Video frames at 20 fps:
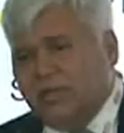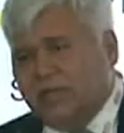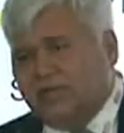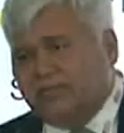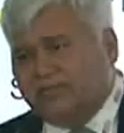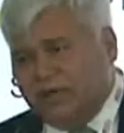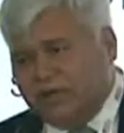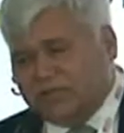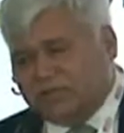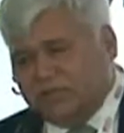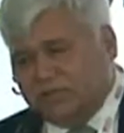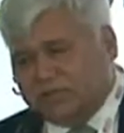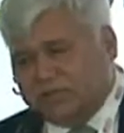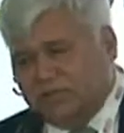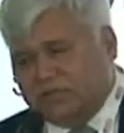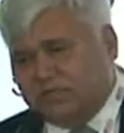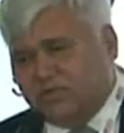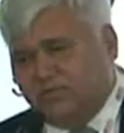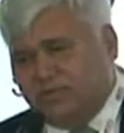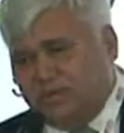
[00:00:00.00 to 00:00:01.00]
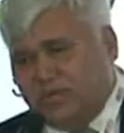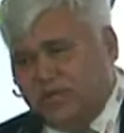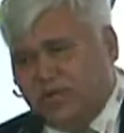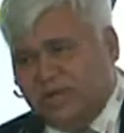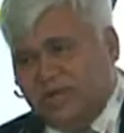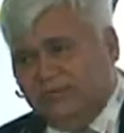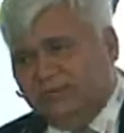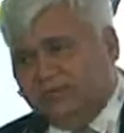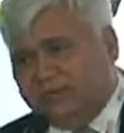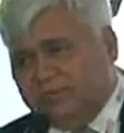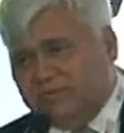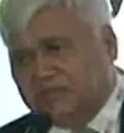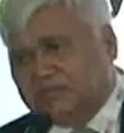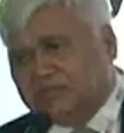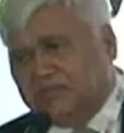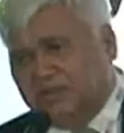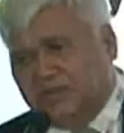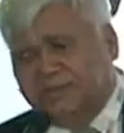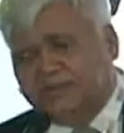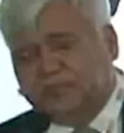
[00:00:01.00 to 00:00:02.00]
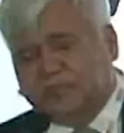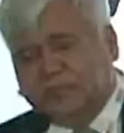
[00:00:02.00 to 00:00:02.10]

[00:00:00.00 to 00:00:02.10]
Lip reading: infrastructure. So we are having this